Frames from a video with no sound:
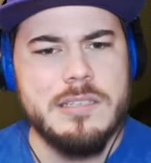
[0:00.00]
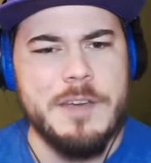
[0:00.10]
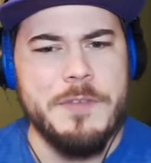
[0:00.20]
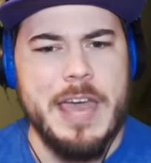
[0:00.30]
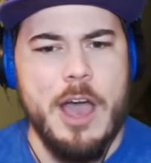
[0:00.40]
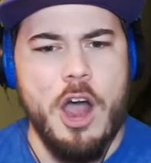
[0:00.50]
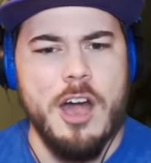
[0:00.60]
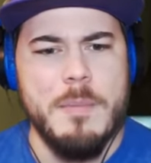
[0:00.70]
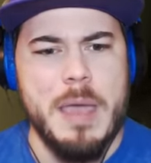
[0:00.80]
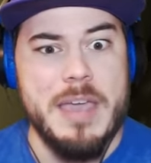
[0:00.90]
If they
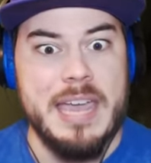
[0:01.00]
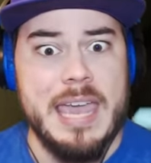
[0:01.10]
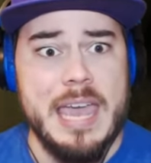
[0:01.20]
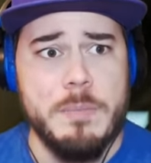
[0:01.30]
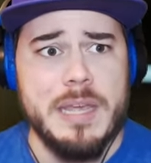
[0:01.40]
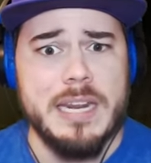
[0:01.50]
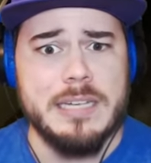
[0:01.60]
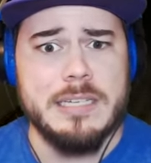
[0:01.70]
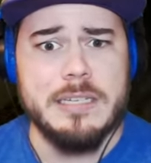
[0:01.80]
are, maybe I can beat it.